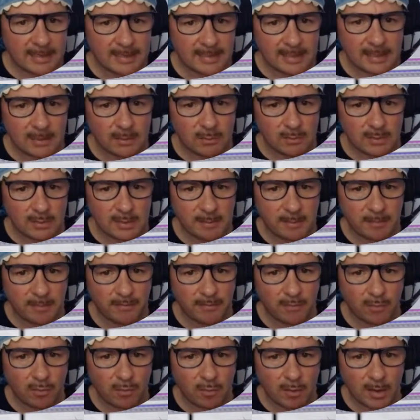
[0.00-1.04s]
a single
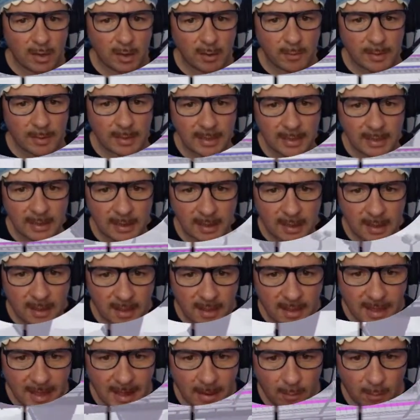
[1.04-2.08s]
semaphore going
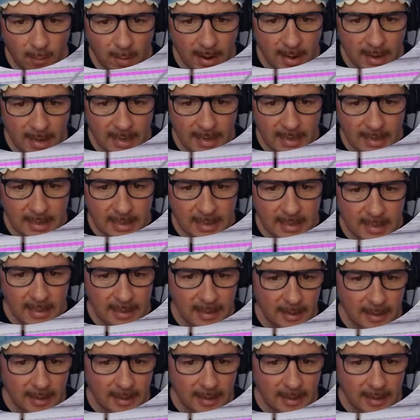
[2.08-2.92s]
that way.